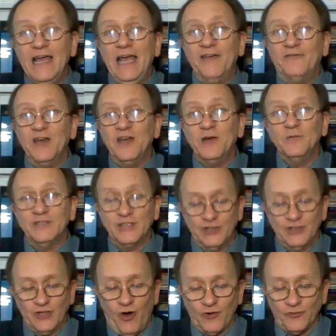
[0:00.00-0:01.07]
If it was
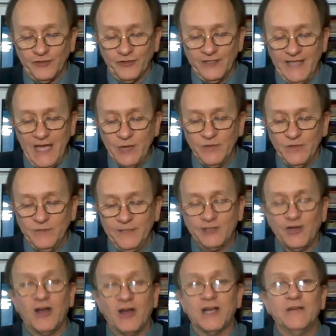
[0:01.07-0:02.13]
adultery, they wouldn't be
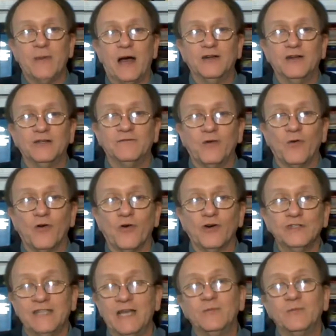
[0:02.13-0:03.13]
talking about divorce.